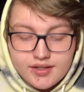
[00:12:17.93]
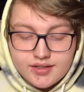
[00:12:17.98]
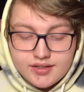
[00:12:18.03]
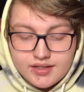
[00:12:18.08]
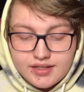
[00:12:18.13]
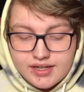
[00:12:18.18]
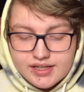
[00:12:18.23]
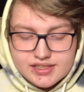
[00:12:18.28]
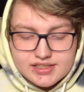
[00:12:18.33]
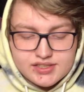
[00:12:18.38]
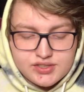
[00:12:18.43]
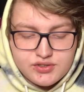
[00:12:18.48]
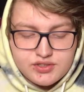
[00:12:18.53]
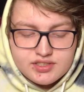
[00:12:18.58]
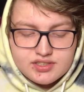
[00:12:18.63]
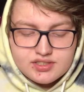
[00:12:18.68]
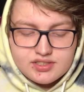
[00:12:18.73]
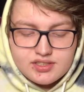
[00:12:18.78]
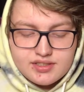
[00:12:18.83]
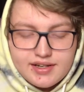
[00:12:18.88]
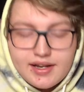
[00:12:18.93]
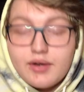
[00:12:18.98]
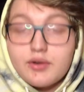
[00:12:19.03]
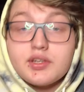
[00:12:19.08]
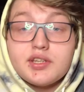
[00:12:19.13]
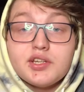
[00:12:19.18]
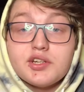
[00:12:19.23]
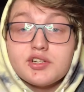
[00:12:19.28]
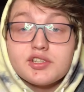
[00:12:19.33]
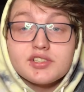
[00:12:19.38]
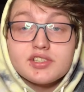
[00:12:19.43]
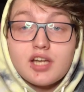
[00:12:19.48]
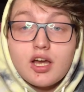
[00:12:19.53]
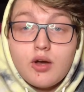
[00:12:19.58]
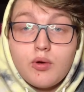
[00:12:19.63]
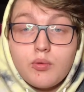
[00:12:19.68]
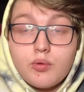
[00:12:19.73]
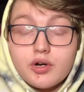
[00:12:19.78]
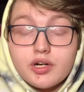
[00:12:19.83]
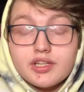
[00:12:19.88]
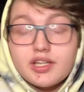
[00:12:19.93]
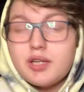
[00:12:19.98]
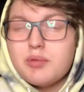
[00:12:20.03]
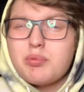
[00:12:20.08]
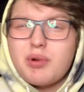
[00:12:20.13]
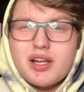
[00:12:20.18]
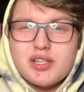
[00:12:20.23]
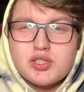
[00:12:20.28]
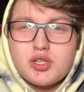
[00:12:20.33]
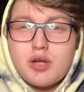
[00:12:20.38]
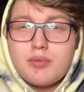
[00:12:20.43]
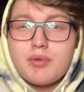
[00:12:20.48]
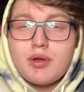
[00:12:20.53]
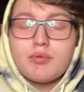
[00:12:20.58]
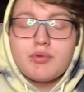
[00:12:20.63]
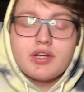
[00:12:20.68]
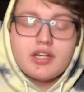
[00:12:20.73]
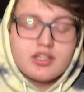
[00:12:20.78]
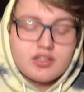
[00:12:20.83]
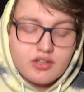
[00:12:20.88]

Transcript: The next series is an Naoki Urasawa work that you probably saw in my reading